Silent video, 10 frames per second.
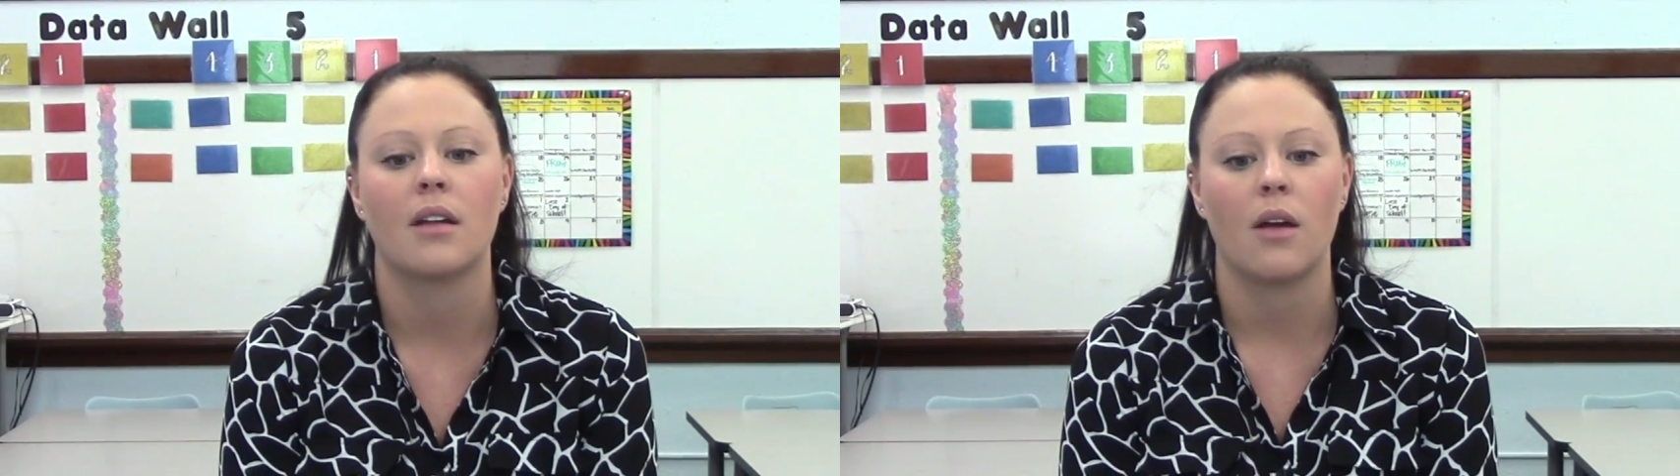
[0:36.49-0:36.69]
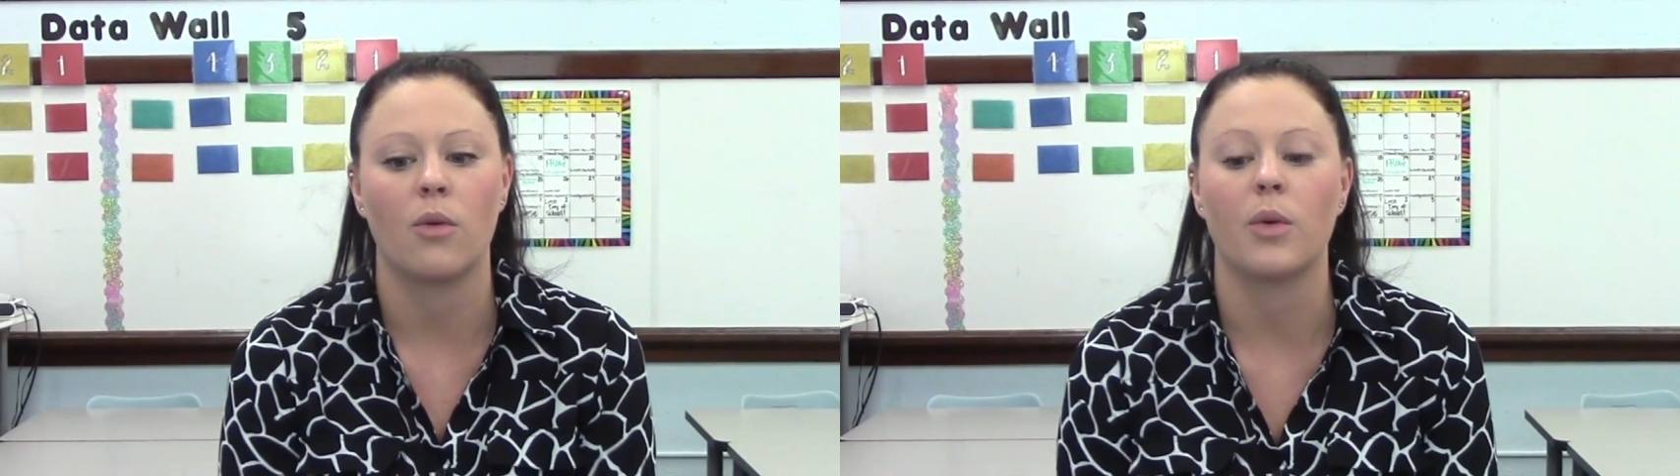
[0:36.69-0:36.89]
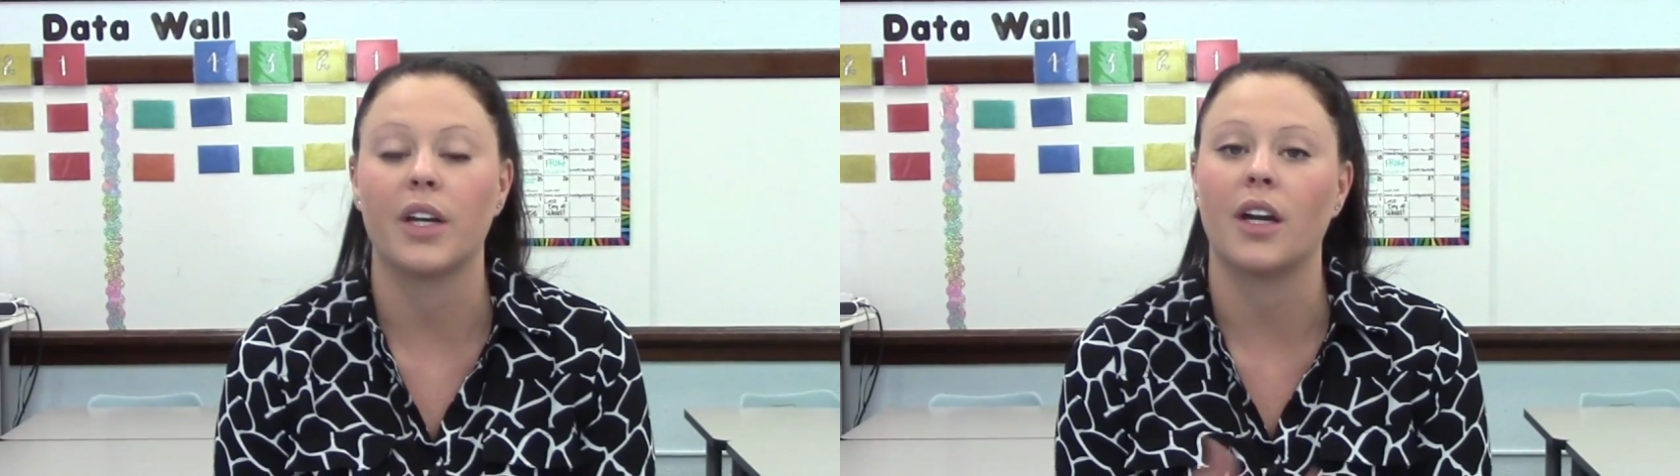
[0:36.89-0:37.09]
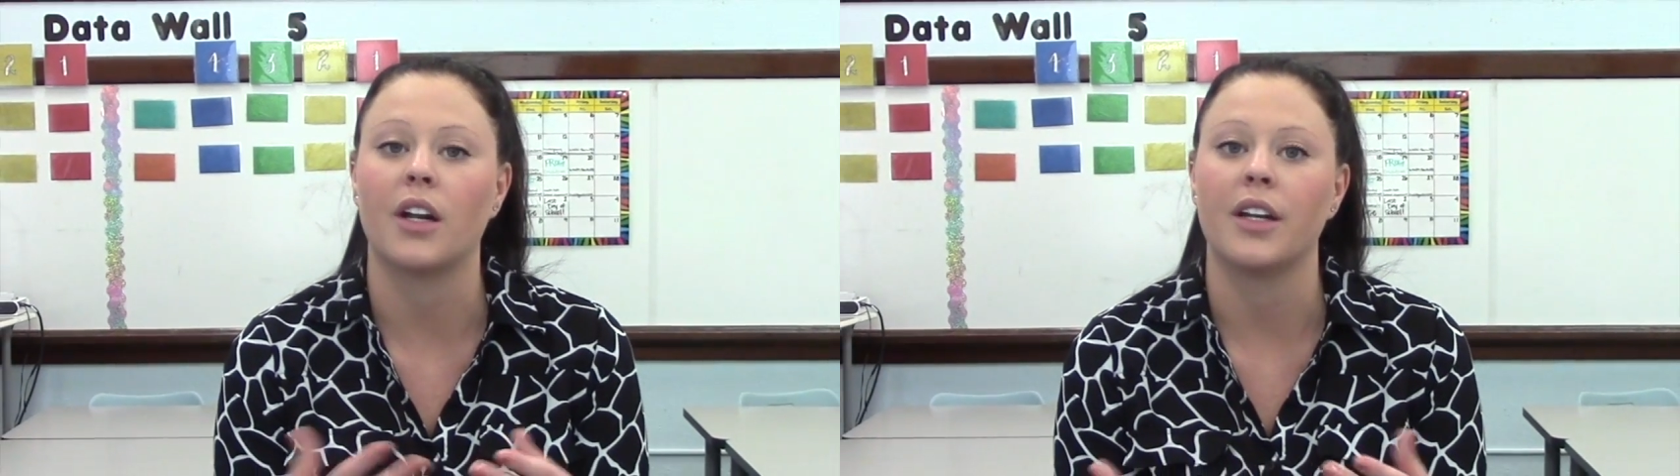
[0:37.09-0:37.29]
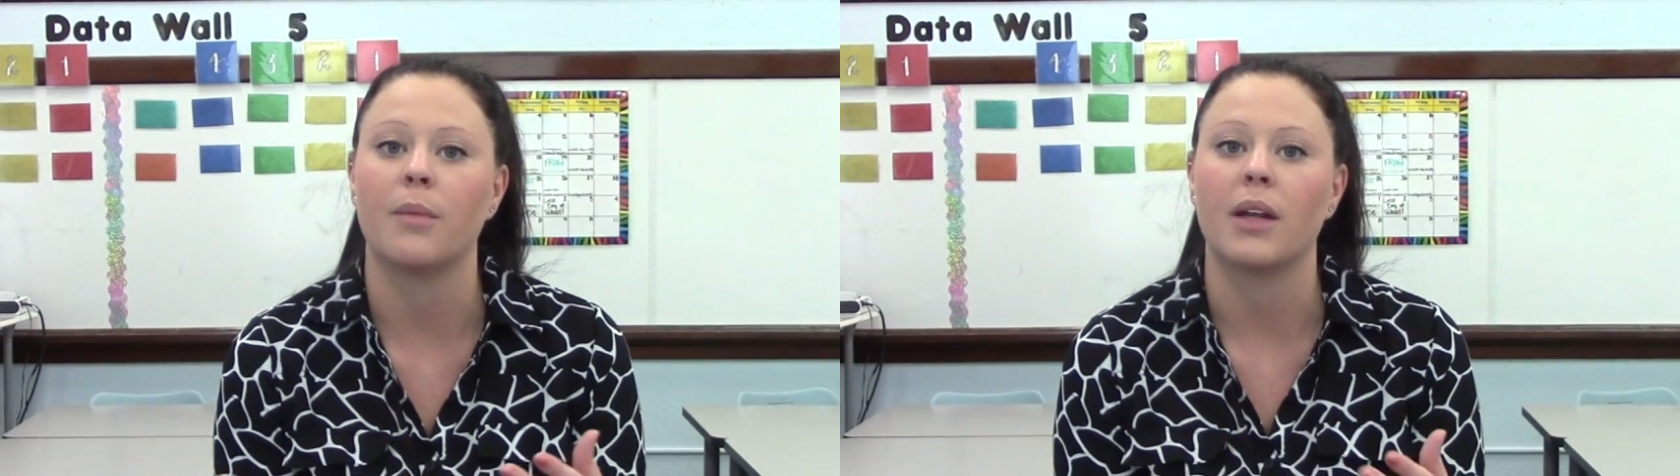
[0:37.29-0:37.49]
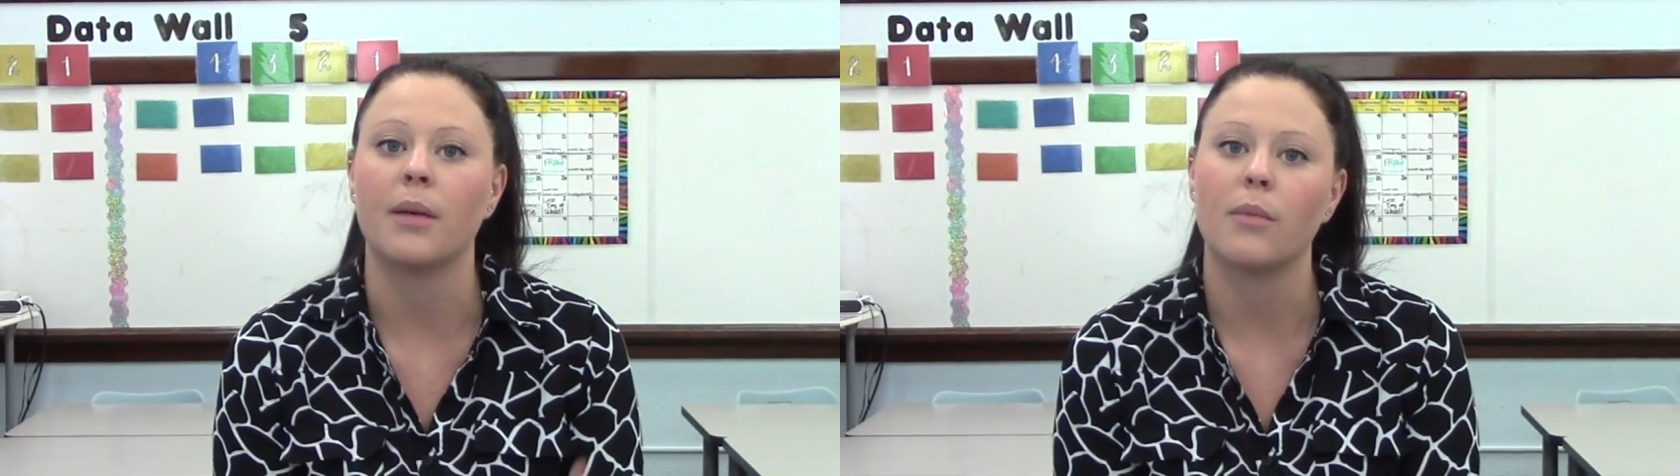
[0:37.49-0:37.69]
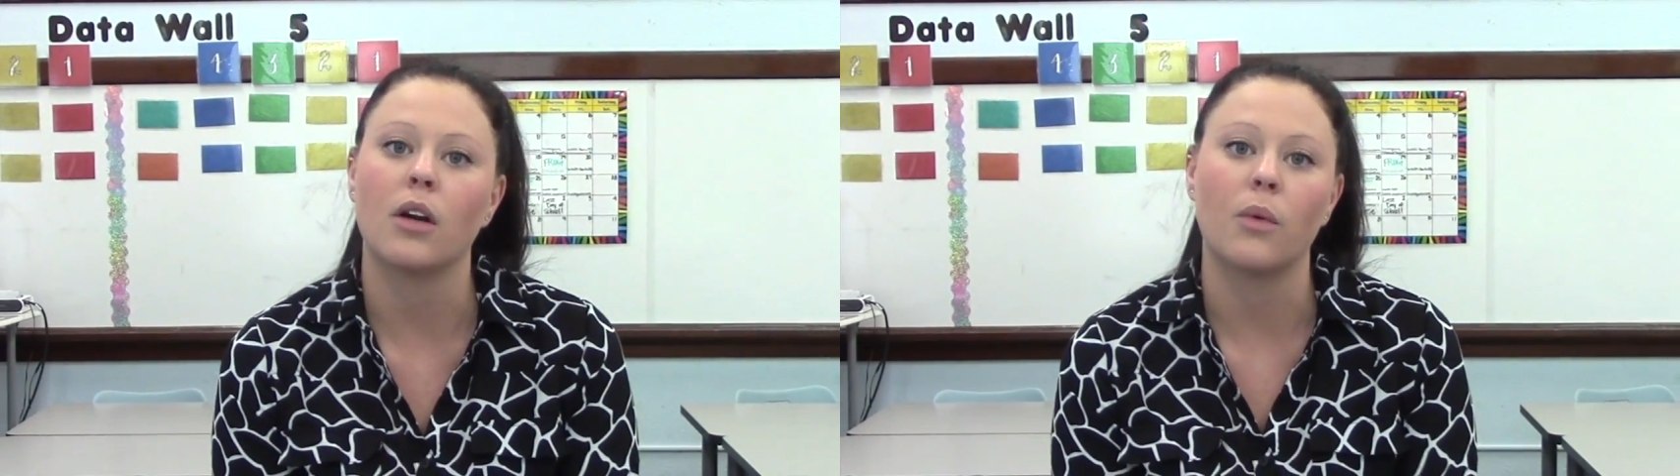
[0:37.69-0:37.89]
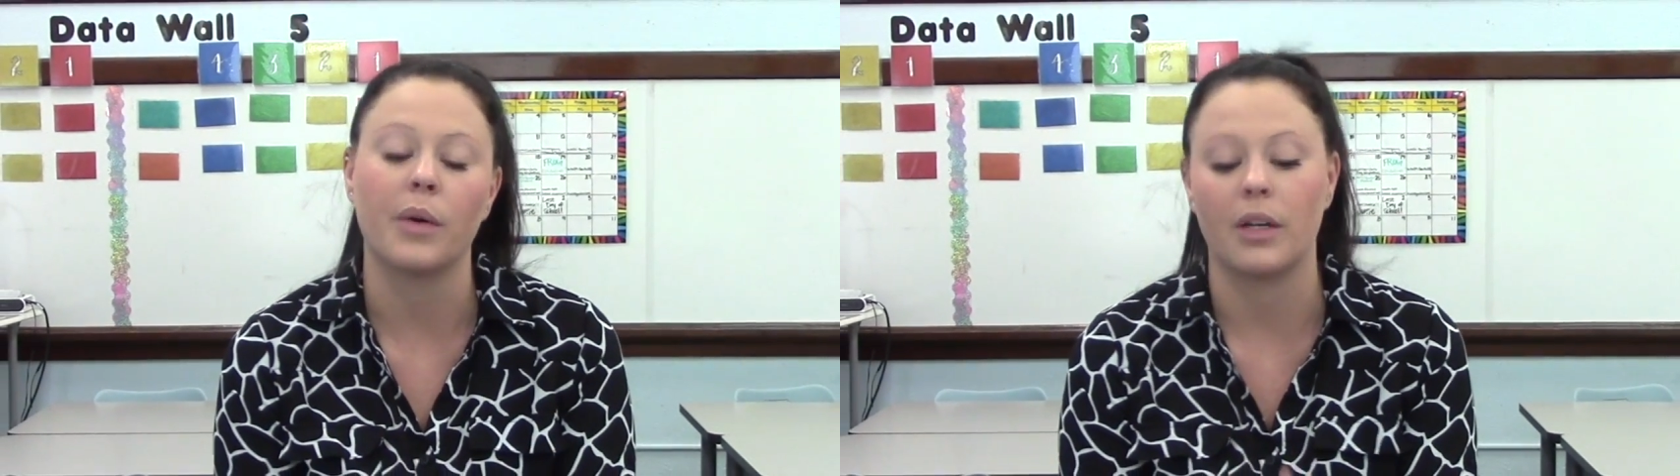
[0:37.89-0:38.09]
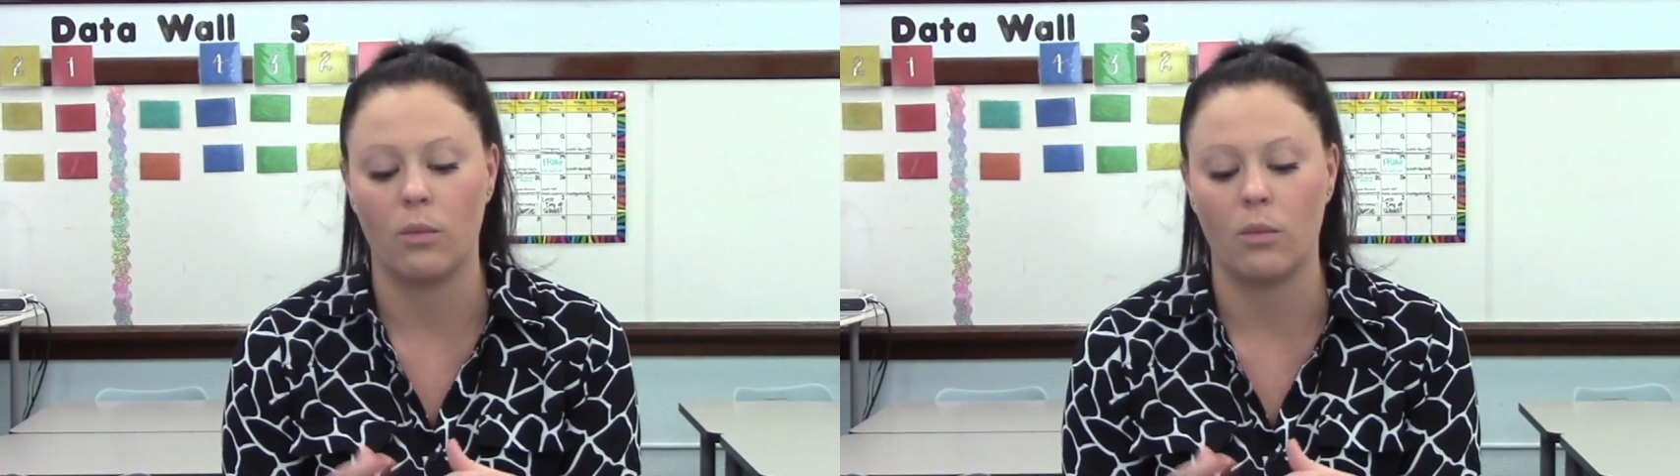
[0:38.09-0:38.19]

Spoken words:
we're working on our independent or we're